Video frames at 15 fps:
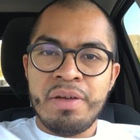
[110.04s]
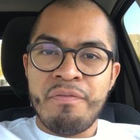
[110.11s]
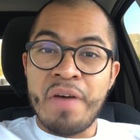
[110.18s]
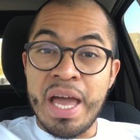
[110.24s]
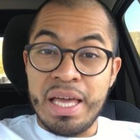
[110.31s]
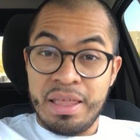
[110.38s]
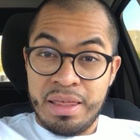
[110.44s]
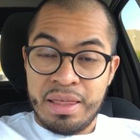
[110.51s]

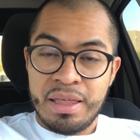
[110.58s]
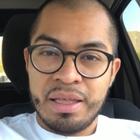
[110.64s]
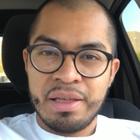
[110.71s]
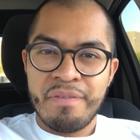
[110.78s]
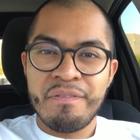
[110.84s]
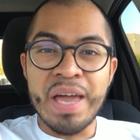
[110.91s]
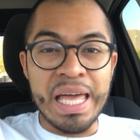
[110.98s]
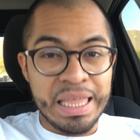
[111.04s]
Faith.
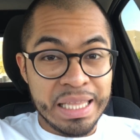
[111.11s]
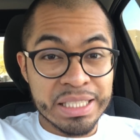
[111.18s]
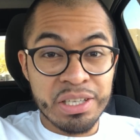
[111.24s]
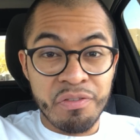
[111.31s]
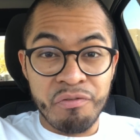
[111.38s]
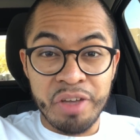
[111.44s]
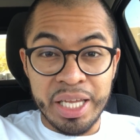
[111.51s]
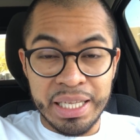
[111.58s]
Faith is
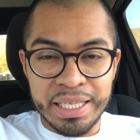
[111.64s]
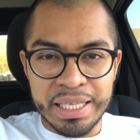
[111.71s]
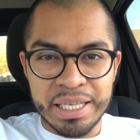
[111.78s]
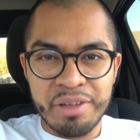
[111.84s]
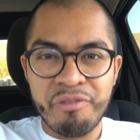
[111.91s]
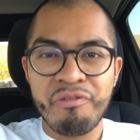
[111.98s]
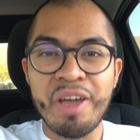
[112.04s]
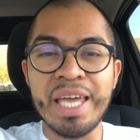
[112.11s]
a
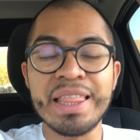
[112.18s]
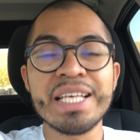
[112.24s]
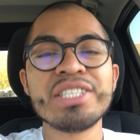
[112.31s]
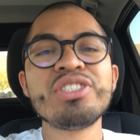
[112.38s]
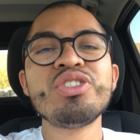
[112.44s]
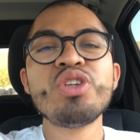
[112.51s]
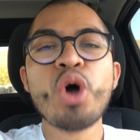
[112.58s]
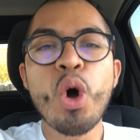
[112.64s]
feeling. Faith
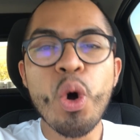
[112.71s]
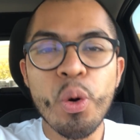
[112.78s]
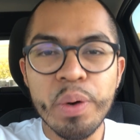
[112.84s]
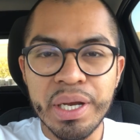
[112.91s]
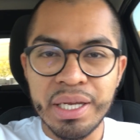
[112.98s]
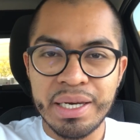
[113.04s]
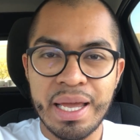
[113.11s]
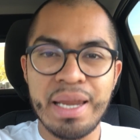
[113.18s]
is
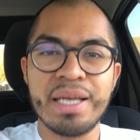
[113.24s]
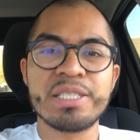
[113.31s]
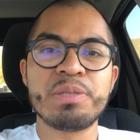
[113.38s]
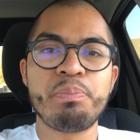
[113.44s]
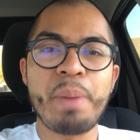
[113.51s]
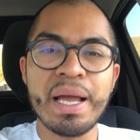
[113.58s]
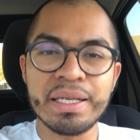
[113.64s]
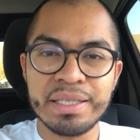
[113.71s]
knowing and
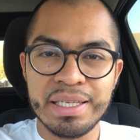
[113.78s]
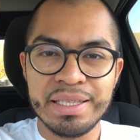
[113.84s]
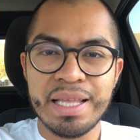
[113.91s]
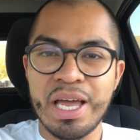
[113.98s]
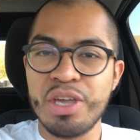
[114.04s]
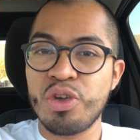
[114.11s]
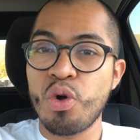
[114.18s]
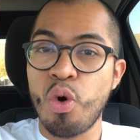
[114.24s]
expecting
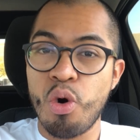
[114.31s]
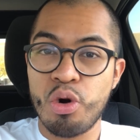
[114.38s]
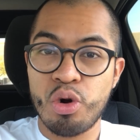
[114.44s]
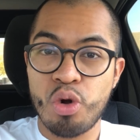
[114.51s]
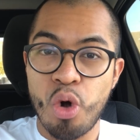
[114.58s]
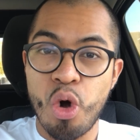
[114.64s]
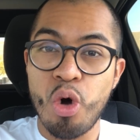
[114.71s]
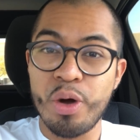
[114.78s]
that your
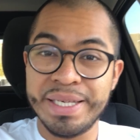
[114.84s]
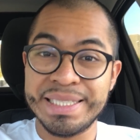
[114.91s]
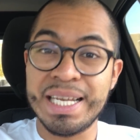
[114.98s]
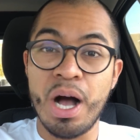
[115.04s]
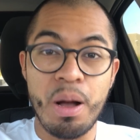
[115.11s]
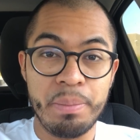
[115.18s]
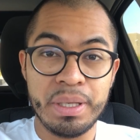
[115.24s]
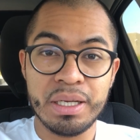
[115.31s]
goal is
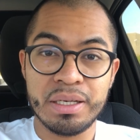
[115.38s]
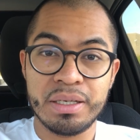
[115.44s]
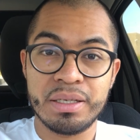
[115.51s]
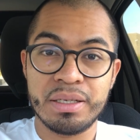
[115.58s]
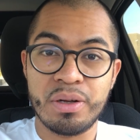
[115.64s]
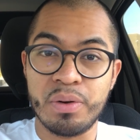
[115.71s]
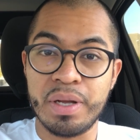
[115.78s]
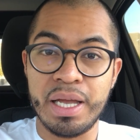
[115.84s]
coming,
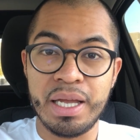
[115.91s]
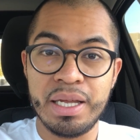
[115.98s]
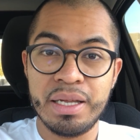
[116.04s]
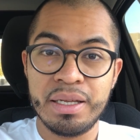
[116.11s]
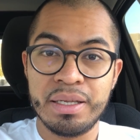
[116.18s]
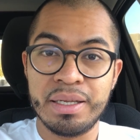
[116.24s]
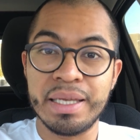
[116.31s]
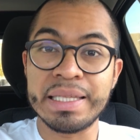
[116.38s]
okay?
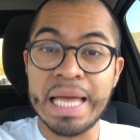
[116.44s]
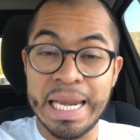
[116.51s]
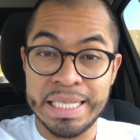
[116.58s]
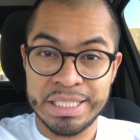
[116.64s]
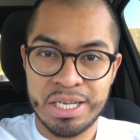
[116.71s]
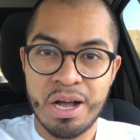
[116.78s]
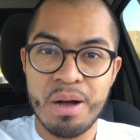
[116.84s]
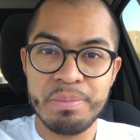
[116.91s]
That
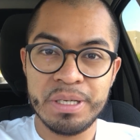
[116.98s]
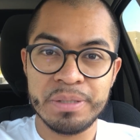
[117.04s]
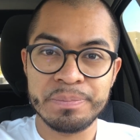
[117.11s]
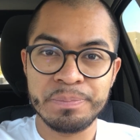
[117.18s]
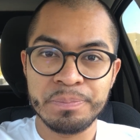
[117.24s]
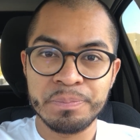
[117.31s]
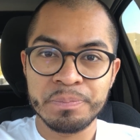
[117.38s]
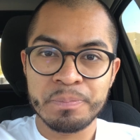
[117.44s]
it's coming.
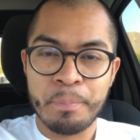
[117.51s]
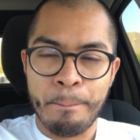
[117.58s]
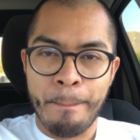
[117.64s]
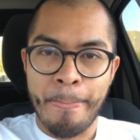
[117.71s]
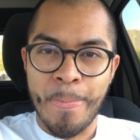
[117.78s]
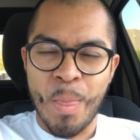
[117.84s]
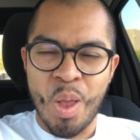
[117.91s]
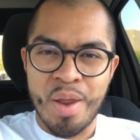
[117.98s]

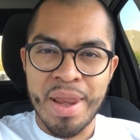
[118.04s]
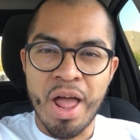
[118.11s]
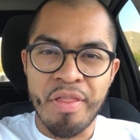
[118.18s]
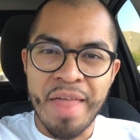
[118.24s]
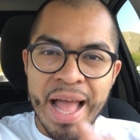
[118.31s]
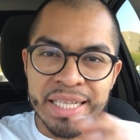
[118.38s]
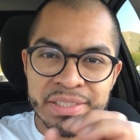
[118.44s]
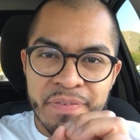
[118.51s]
Now
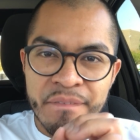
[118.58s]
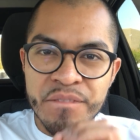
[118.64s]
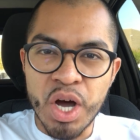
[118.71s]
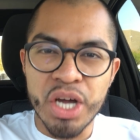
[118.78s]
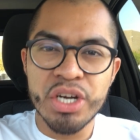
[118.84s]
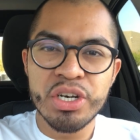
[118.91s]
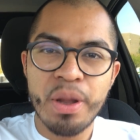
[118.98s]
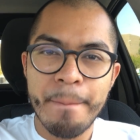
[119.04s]
that's
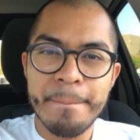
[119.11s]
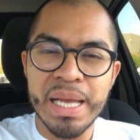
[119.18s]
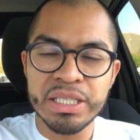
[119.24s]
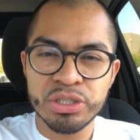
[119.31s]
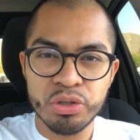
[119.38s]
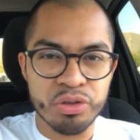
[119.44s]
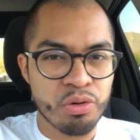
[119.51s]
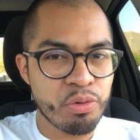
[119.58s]

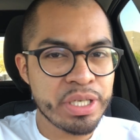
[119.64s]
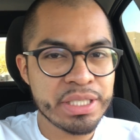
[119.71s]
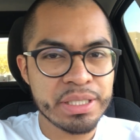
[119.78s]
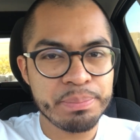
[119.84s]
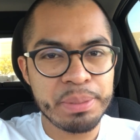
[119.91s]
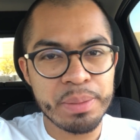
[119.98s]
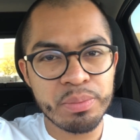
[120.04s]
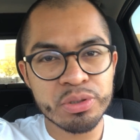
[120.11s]
fundamental. The
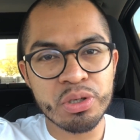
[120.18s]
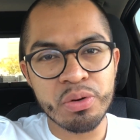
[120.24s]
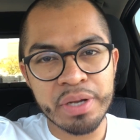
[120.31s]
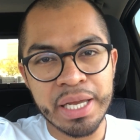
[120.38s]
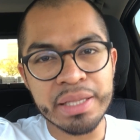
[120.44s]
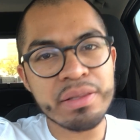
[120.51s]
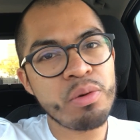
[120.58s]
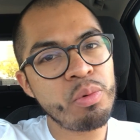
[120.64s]
reason people don't
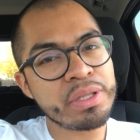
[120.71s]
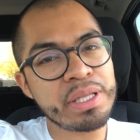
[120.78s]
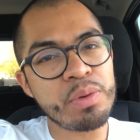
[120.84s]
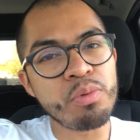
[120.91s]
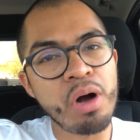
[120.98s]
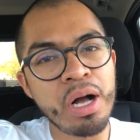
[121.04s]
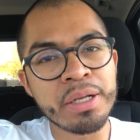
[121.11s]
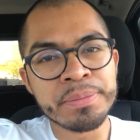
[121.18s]
get what they
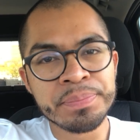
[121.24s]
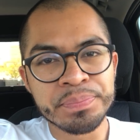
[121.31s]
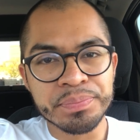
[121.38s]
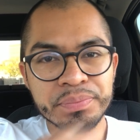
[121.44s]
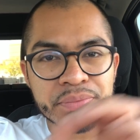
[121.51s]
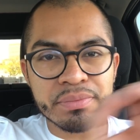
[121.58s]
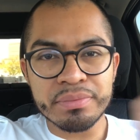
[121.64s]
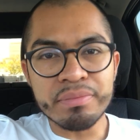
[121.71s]
want
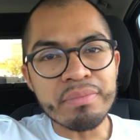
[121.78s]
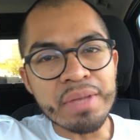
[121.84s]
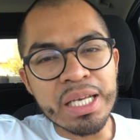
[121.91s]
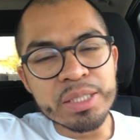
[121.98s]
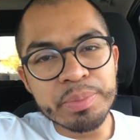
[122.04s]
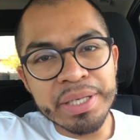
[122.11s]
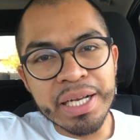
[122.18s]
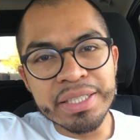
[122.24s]

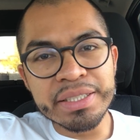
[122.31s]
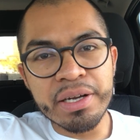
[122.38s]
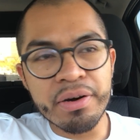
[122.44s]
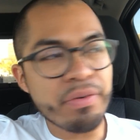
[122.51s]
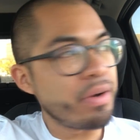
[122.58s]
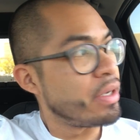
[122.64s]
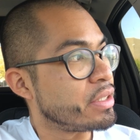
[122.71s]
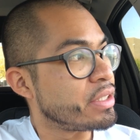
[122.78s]
is because they're
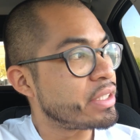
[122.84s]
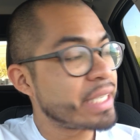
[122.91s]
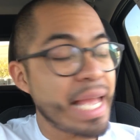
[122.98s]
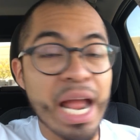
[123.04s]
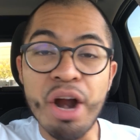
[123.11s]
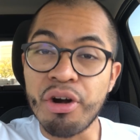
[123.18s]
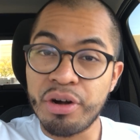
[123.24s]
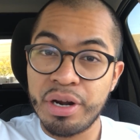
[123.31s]

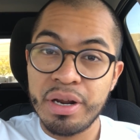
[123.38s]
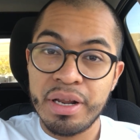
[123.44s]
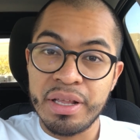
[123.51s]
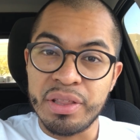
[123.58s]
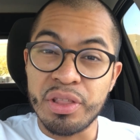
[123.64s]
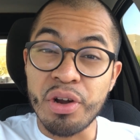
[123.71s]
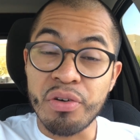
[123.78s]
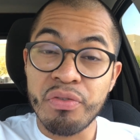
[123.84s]
scared.
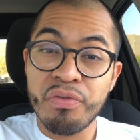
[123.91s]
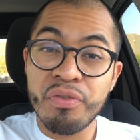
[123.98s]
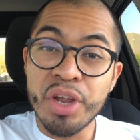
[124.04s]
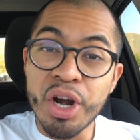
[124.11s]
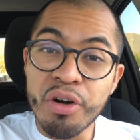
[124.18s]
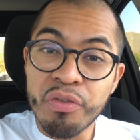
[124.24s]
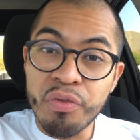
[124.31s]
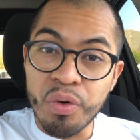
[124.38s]
They're
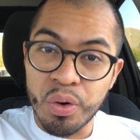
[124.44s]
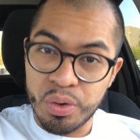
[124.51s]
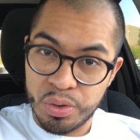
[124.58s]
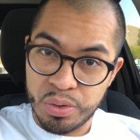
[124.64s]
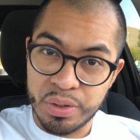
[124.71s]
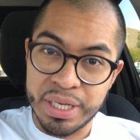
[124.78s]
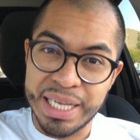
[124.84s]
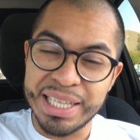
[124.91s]
fearful,
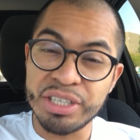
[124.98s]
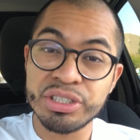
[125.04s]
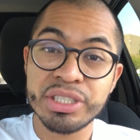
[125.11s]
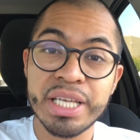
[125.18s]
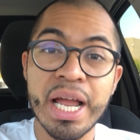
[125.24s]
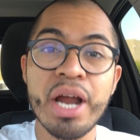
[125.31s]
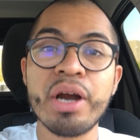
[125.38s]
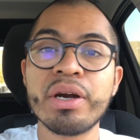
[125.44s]
okay? They're
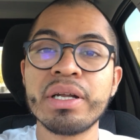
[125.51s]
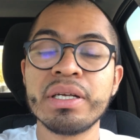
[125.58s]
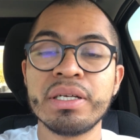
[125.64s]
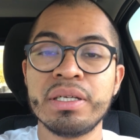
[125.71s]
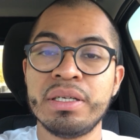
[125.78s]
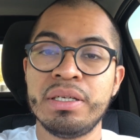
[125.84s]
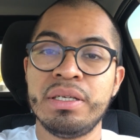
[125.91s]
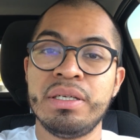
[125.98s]
scared
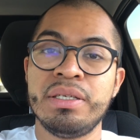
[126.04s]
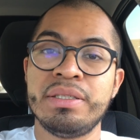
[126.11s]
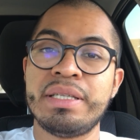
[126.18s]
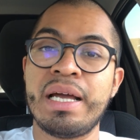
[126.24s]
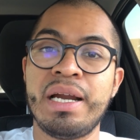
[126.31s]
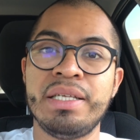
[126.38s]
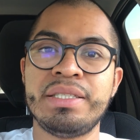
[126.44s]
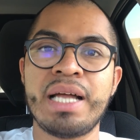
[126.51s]

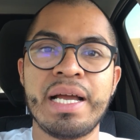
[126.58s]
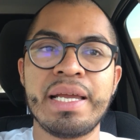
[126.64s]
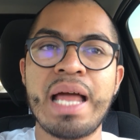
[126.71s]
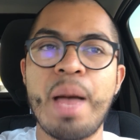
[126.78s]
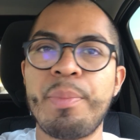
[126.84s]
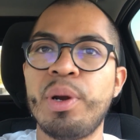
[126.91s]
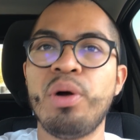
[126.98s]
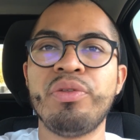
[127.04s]
that it's not gonna
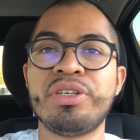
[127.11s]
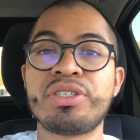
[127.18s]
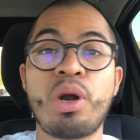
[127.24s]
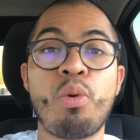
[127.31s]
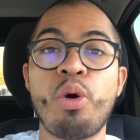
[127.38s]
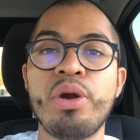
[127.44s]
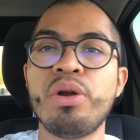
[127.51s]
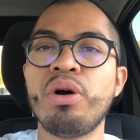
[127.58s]
happen. Oh, they start
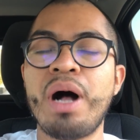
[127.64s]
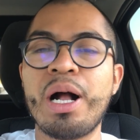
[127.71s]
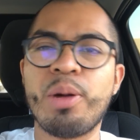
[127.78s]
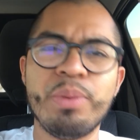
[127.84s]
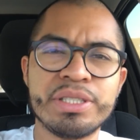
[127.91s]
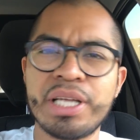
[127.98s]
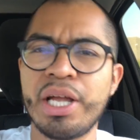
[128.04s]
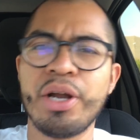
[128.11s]
worrying. Oh, how
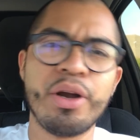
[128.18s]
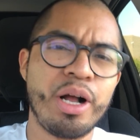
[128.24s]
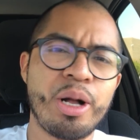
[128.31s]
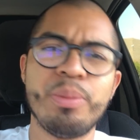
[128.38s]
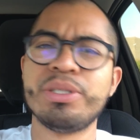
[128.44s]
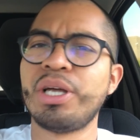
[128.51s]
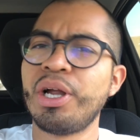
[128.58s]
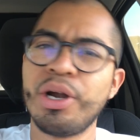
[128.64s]
come it's not here? How
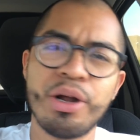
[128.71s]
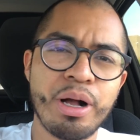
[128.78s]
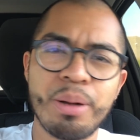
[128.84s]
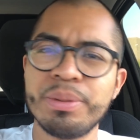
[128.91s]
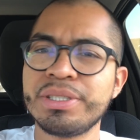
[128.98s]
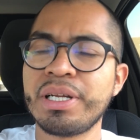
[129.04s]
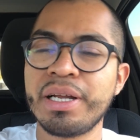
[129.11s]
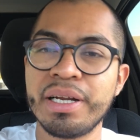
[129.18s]
come it's not here? How
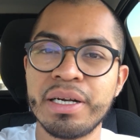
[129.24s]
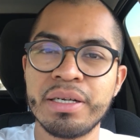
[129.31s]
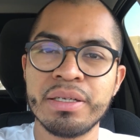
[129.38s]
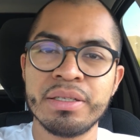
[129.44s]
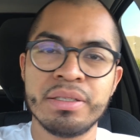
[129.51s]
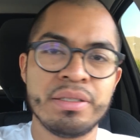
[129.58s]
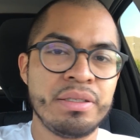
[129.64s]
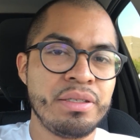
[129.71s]
come it's not here?
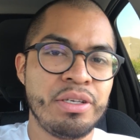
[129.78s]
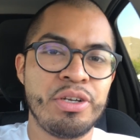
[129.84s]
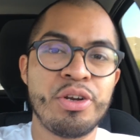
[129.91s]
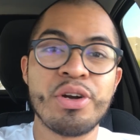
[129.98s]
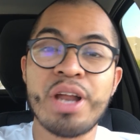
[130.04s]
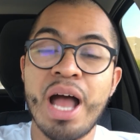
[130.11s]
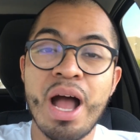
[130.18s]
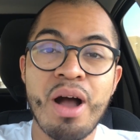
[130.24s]

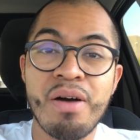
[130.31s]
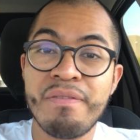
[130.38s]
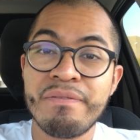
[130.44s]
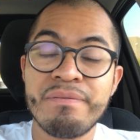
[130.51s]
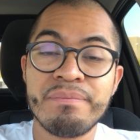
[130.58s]
You're not